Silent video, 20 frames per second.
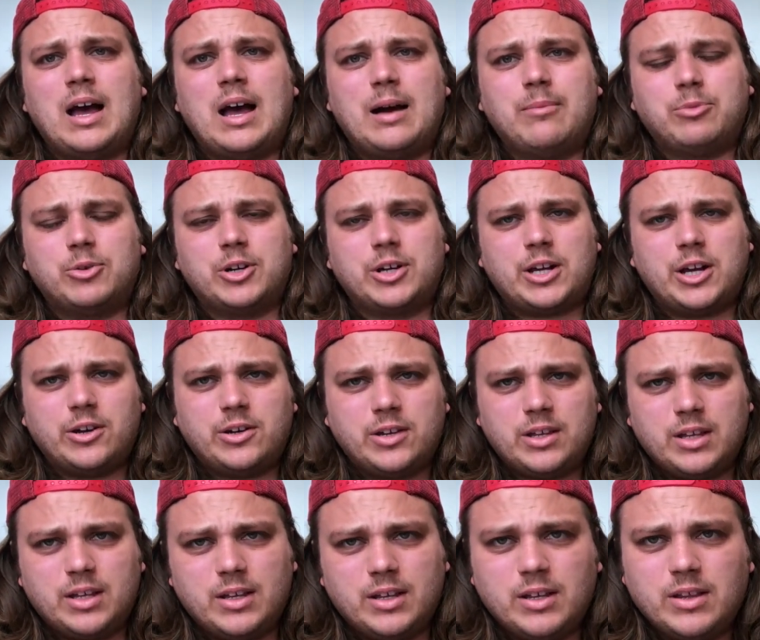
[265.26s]
I'm going to go
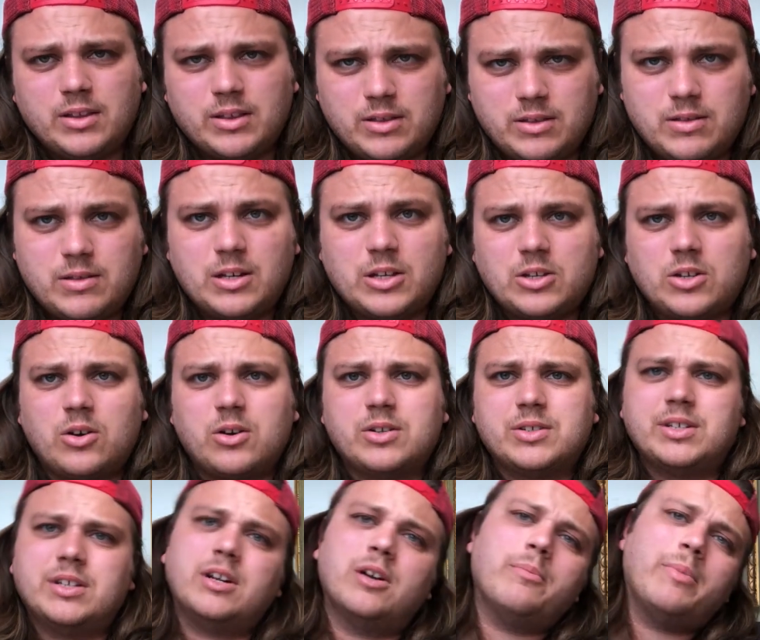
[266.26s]
to the Guitar
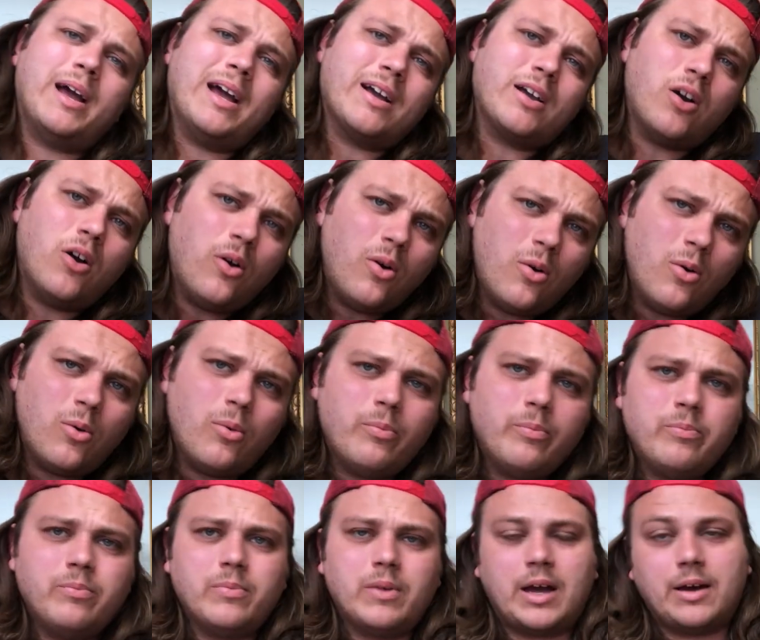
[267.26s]
Center back home.